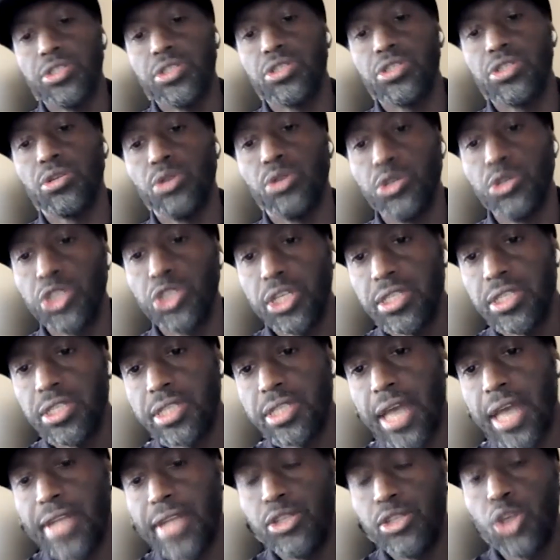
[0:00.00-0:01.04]

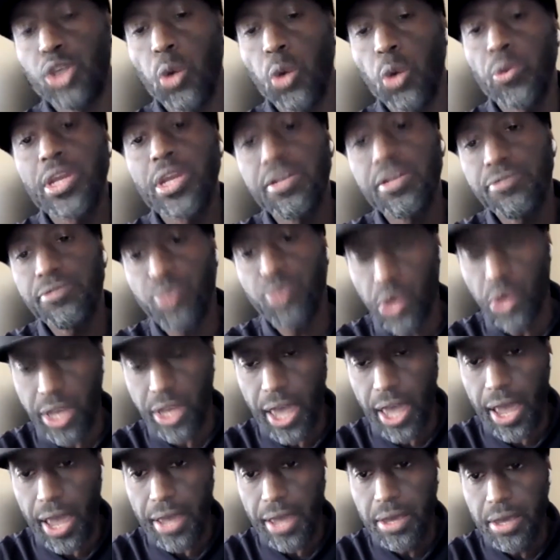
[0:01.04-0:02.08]
solutions that don't need
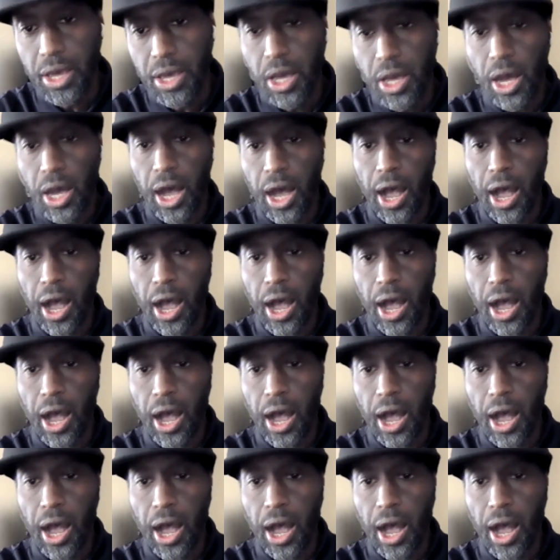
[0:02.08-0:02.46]
4K,